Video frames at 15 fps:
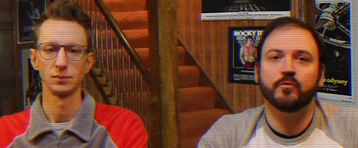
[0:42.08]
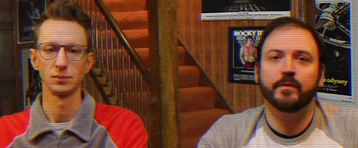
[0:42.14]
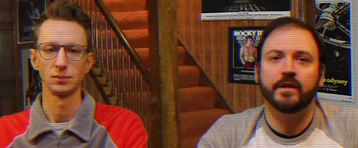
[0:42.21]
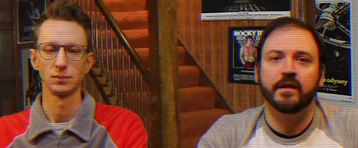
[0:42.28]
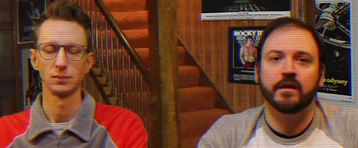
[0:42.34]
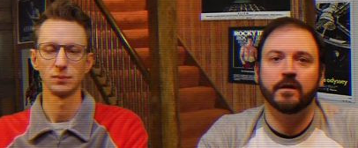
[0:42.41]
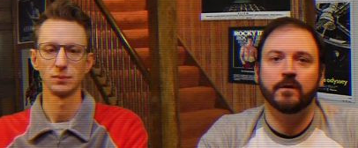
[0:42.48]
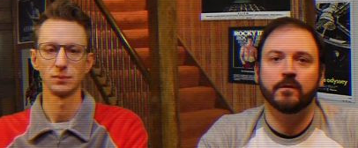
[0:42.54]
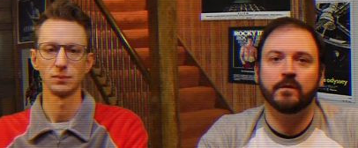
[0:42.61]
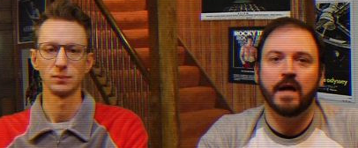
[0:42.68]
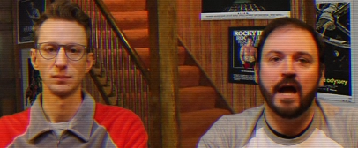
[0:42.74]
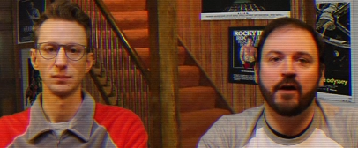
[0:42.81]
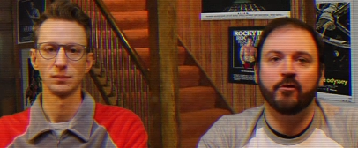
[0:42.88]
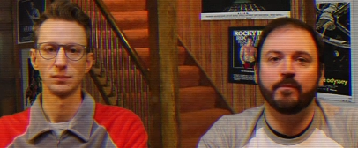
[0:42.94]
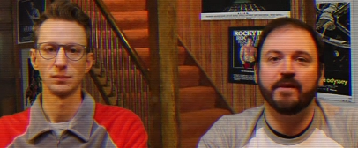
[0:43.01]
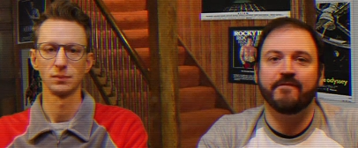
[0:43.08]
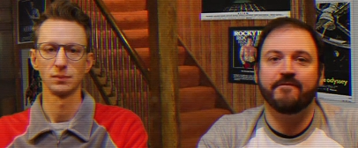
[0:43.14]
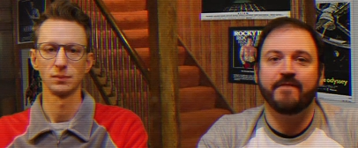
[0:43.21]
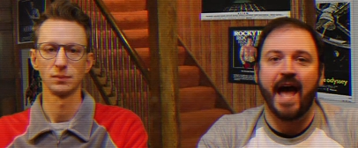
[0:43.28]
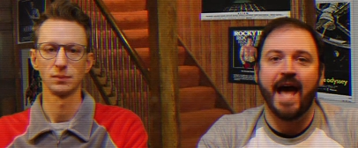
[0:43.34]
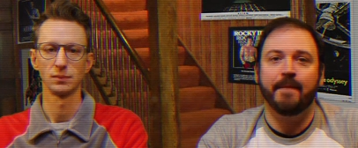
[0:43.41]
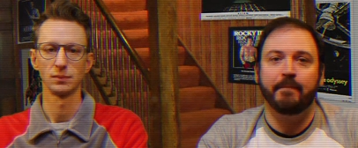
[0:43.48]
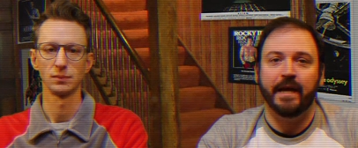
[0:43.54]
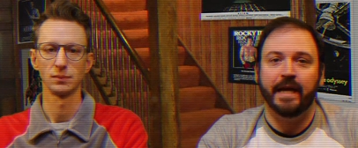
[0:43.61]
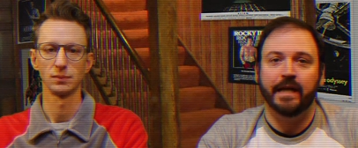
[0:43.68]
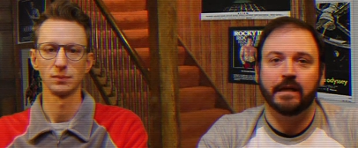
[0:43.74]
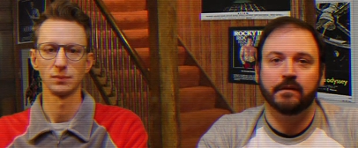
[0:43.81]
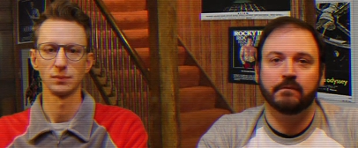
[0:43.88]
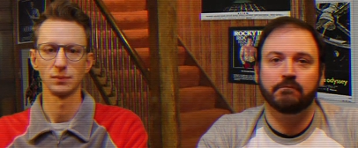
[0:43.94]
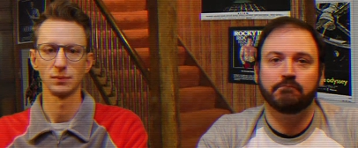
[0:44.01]
Speaker 1: superhero, I would be Fat
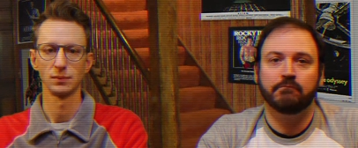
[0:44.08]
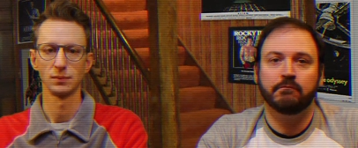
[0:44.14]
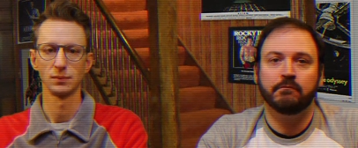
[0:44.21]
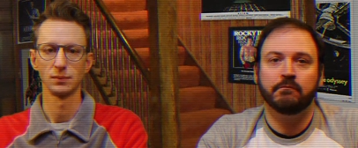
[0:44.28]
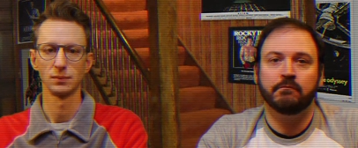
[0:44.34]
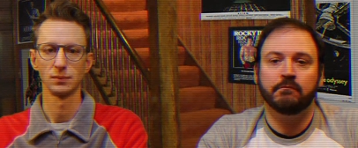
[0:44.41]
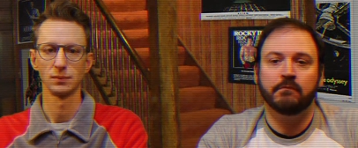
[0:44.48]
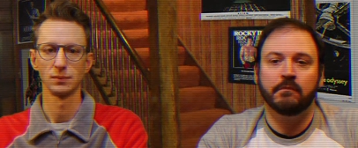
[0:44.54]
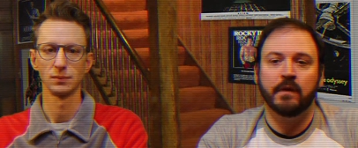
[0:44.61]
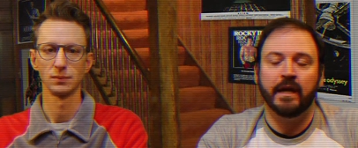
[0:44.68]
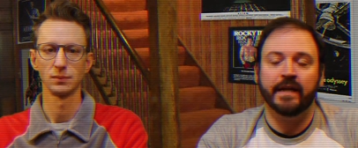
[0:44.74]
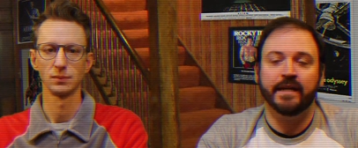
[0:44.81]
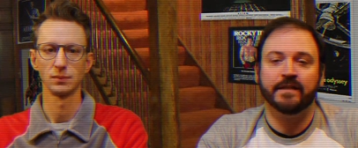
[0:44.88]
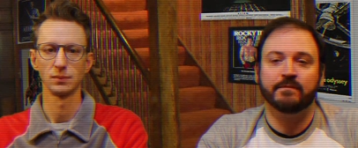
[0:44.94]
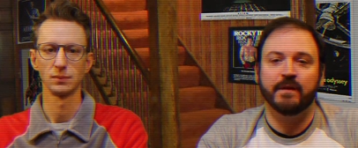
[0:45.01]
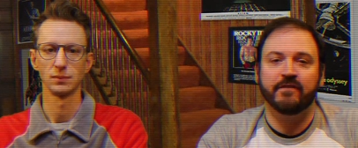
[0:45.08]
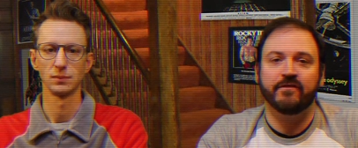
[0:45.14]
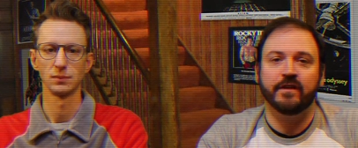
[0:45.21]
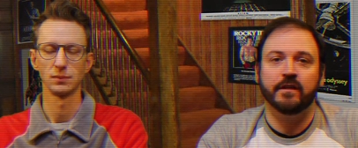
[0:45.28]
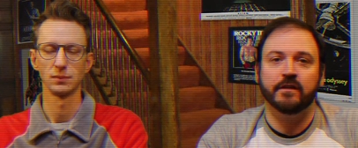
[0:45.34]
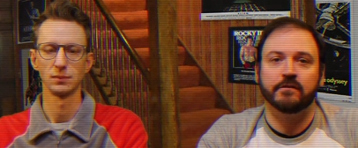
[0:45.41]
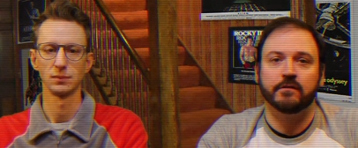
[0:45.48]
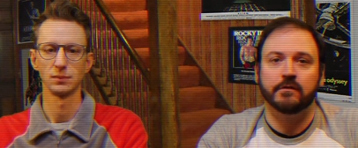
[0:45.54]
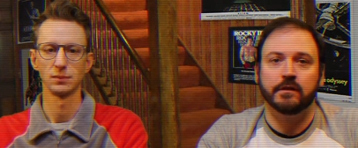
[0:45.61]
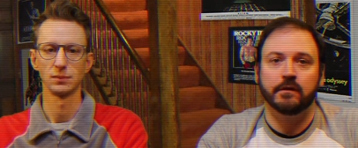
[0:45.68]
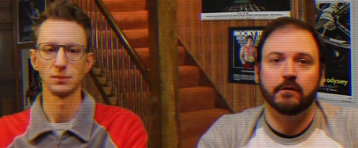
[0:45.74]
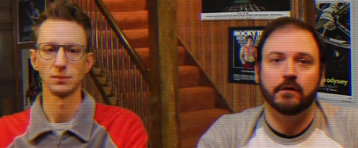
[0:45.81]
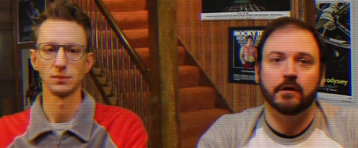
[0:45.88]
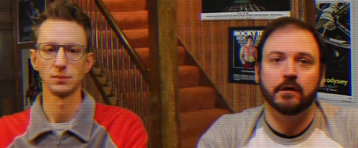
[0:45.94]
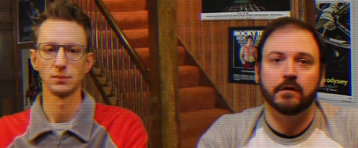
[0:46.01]
Man. I guess my feelings are a
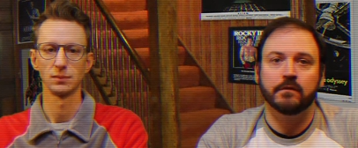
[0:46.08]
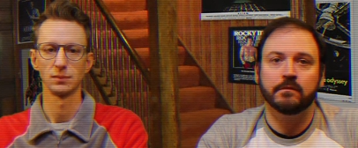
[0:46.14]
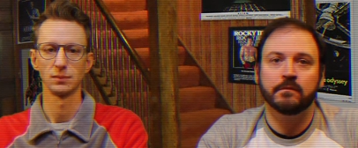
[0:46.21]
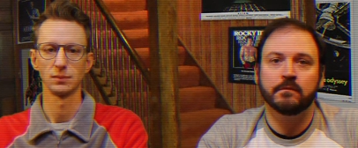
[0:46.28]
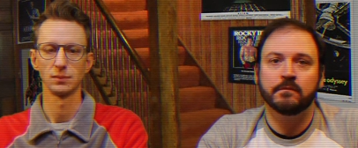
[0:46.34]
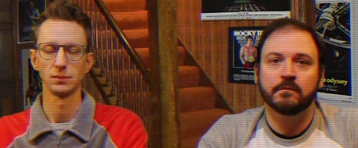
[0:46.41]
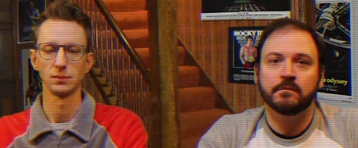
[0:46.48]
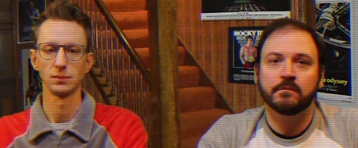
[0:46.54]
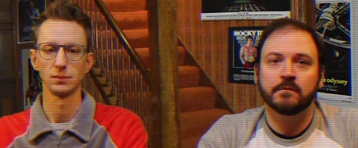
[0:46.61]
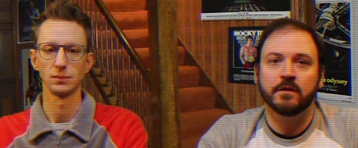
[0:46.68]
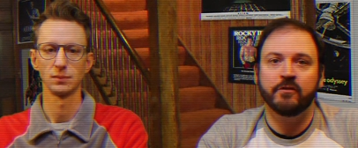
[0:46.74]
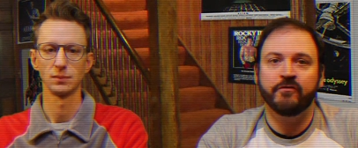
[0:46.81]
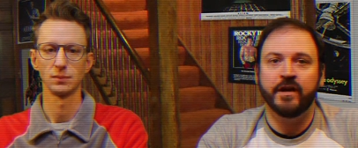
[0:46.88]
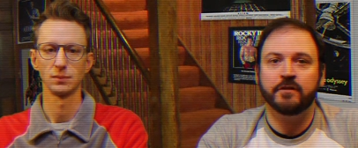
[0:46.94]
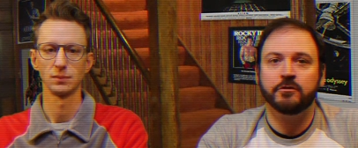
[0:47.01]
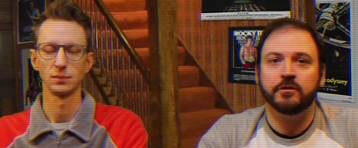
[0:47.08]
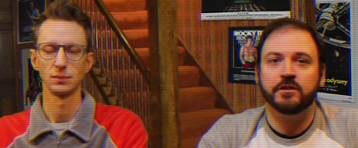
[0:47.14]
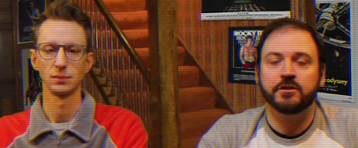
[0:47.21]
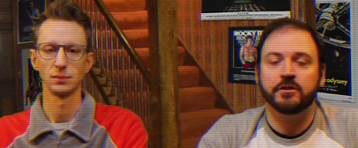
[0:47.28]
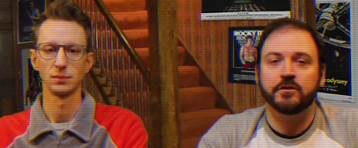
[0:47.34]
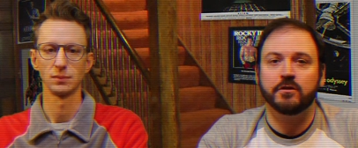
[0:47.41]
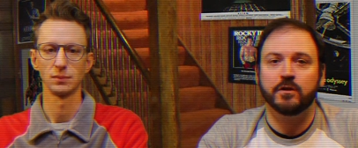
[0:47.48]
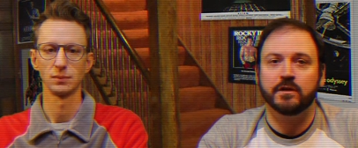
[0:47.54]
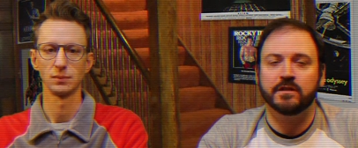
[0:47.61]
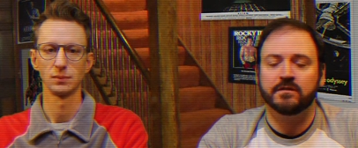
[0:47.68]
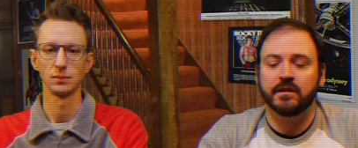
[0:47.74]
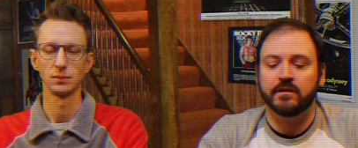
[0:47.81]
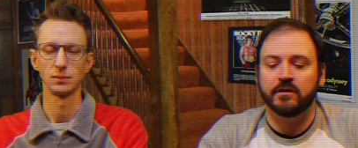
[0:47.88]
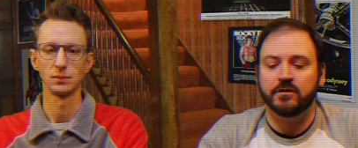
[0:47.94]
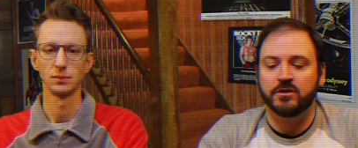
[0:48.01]
little hurt. Eventually she told us
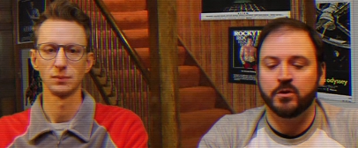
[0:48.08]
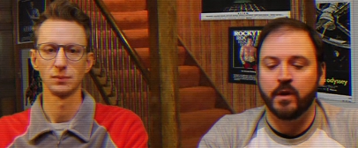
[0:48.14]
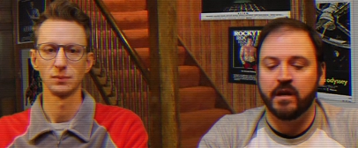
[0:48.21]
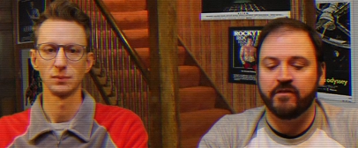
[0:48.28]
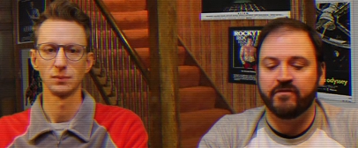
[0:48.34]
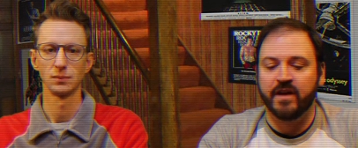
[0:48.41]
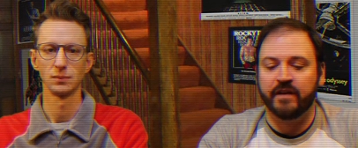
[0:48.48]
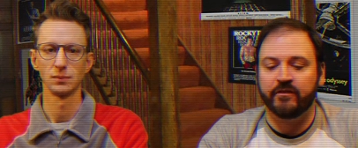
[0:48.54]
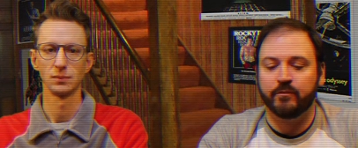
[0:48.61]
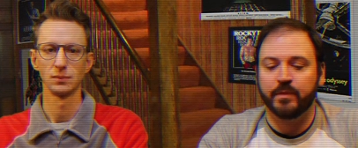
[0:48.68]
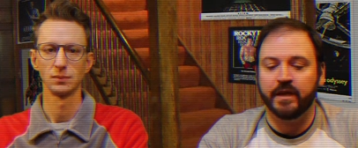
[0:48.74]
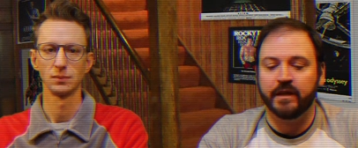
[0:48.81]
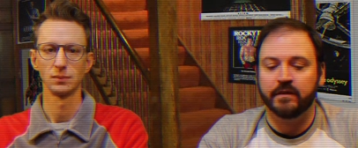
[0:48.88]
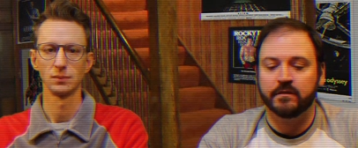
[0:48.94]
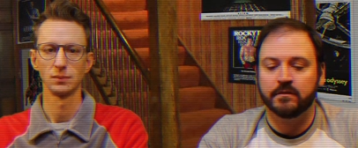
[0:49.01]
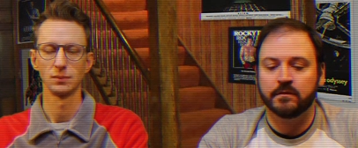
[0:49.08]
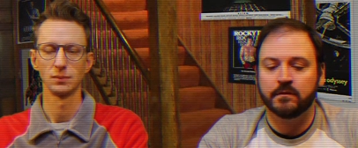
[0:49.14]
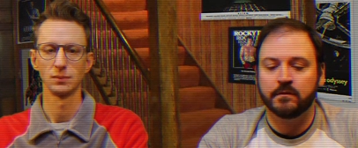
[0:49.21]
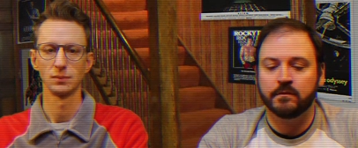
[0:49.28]
that they're two eighty-five apiece,